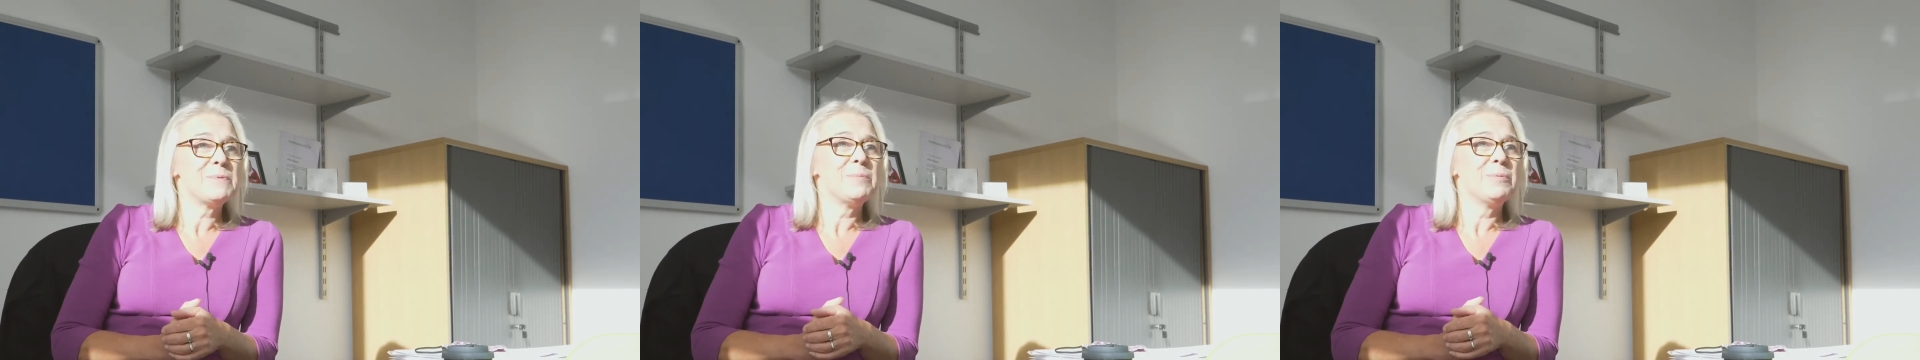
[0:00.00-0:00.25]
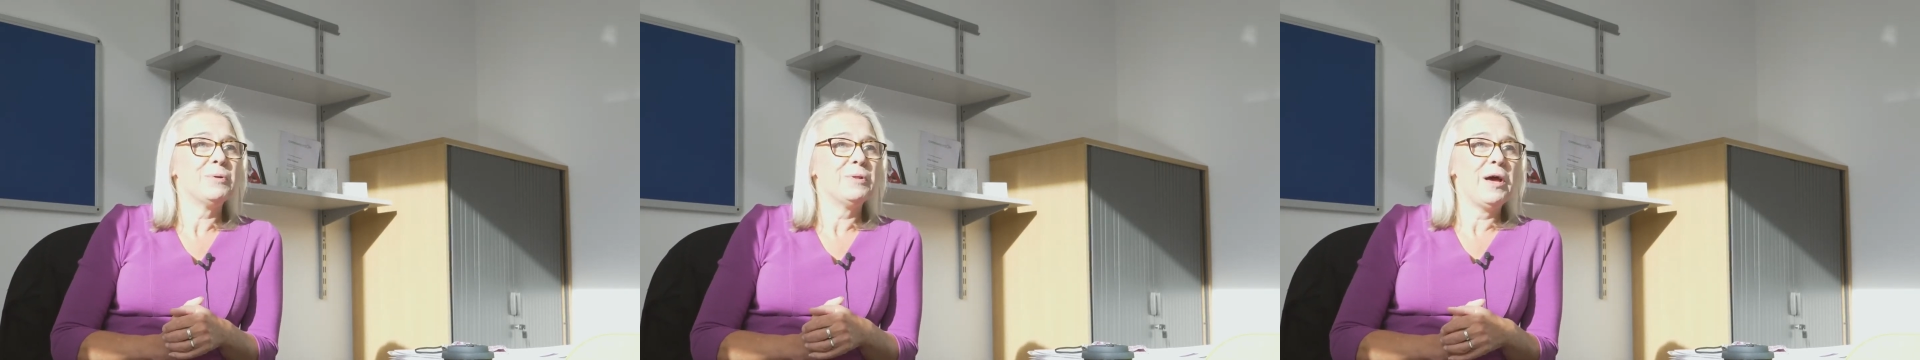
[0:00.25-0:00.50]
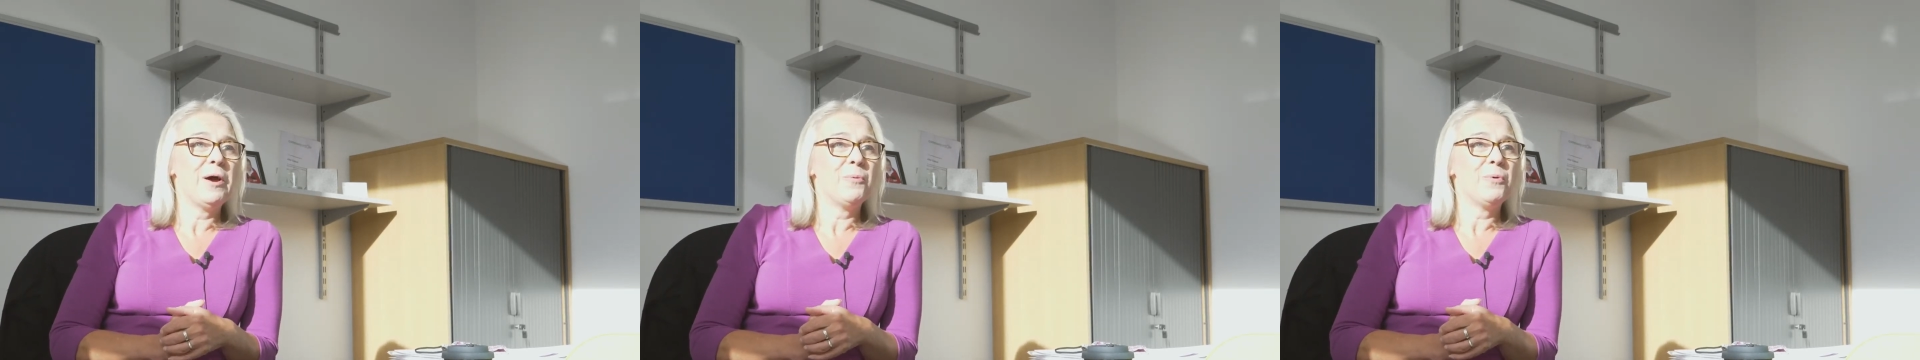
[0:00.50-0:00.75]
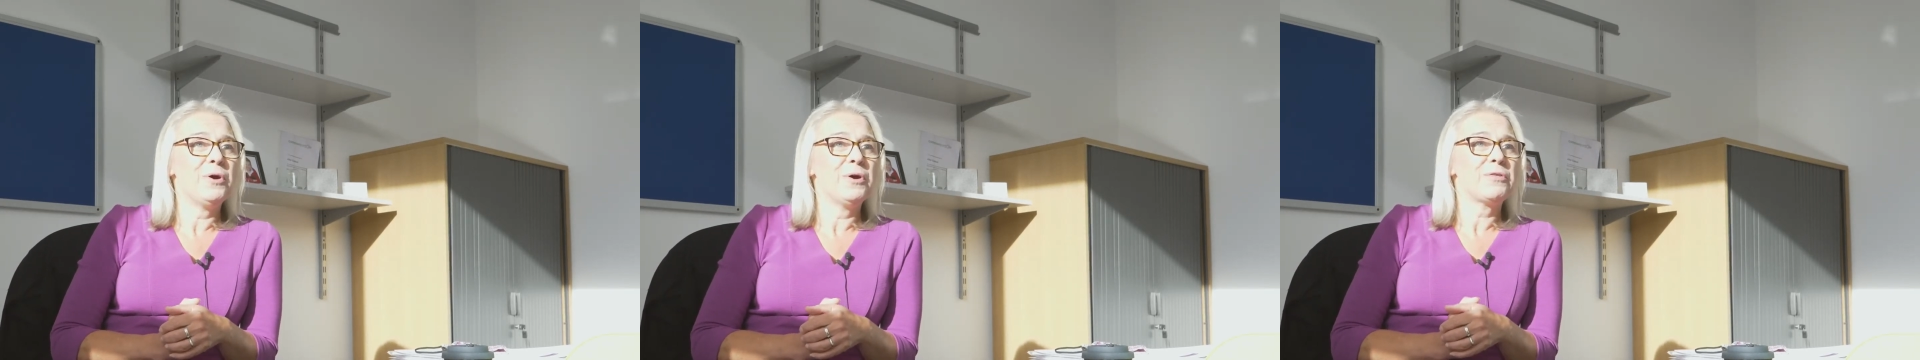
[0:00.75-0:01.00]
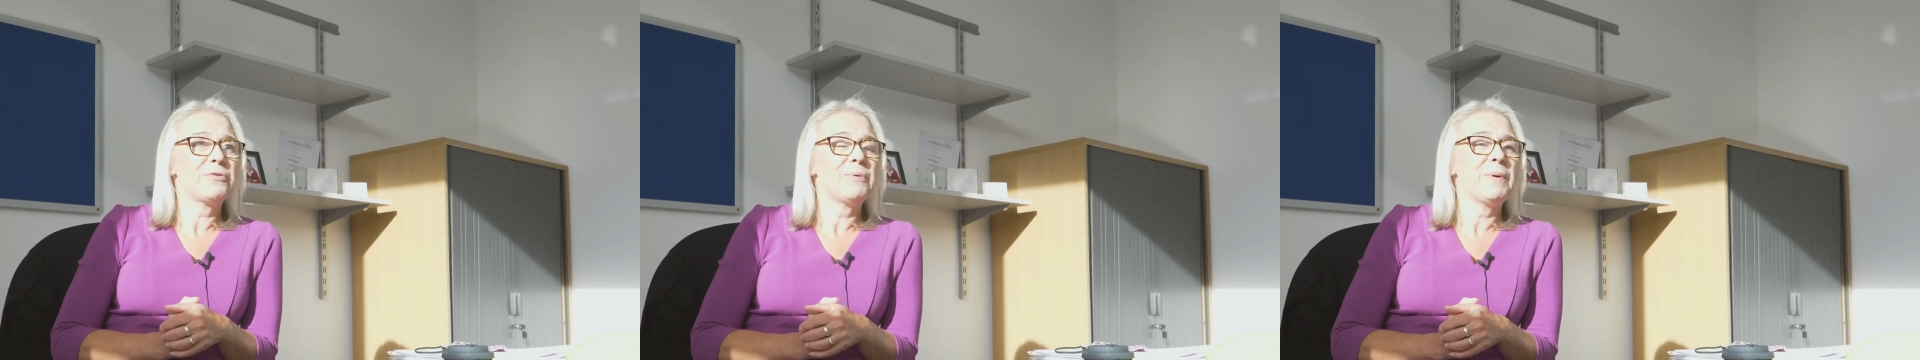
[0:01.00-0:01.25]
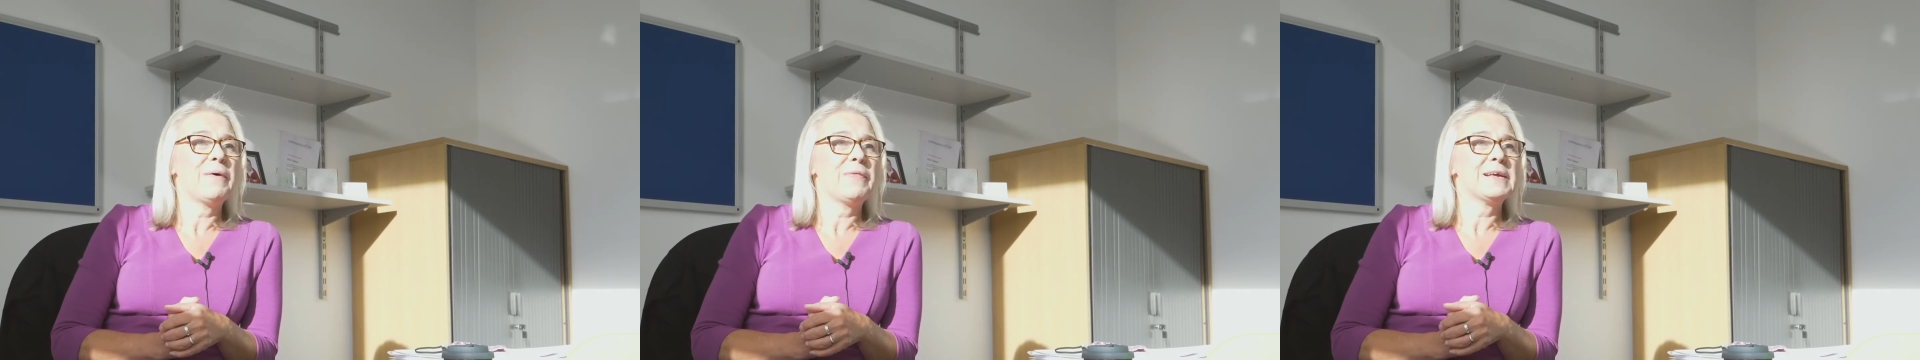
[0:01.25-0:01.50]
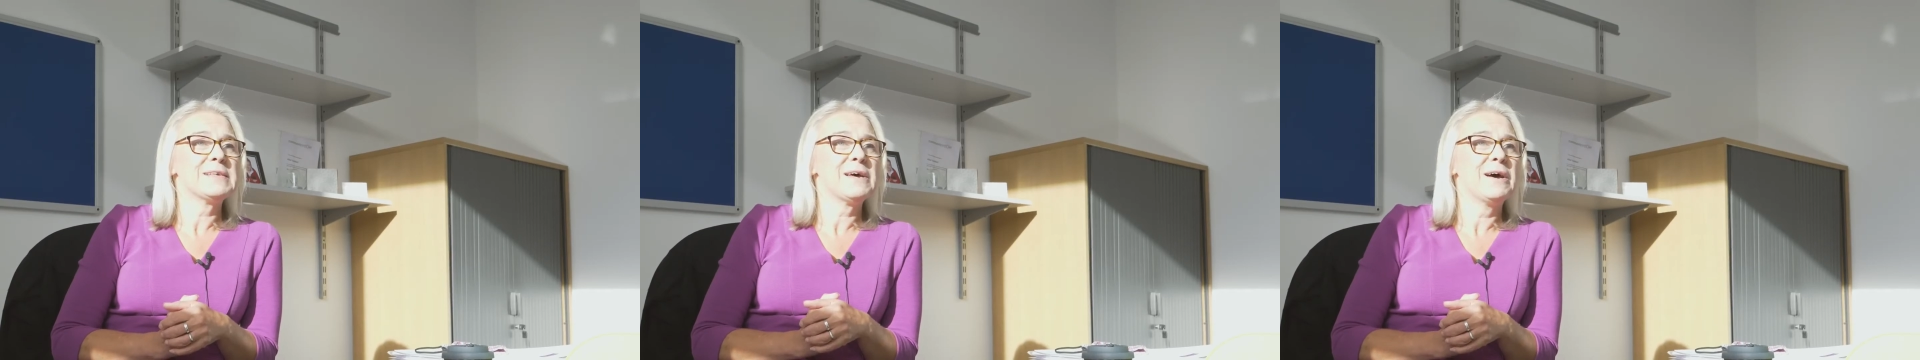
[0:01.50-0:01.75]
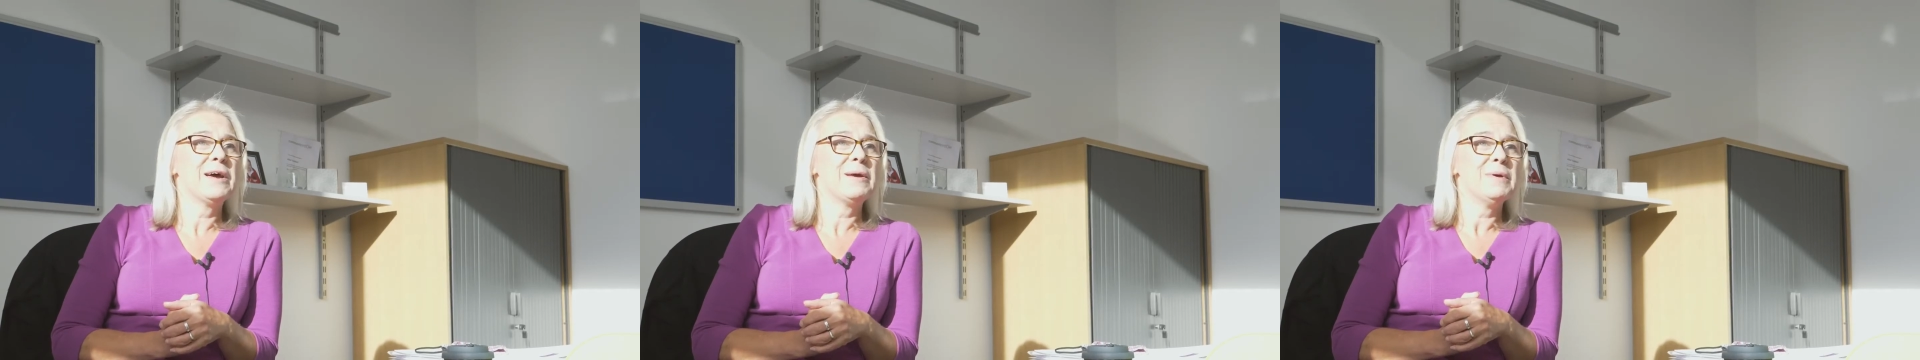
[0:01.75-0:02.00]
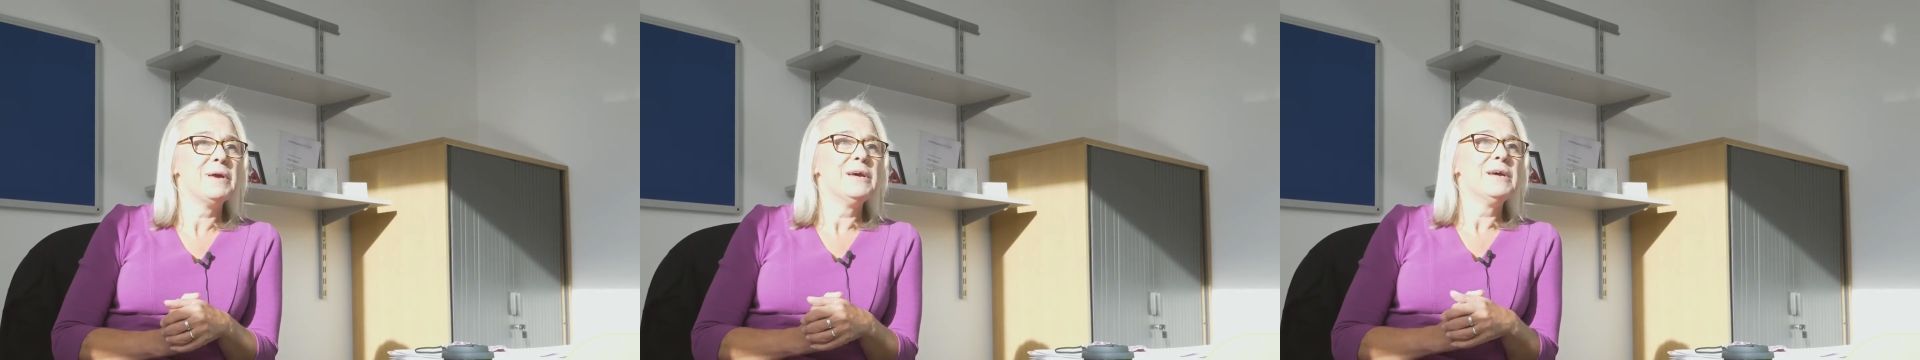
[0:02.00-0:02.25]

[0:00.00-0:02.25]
people at work throughout that time.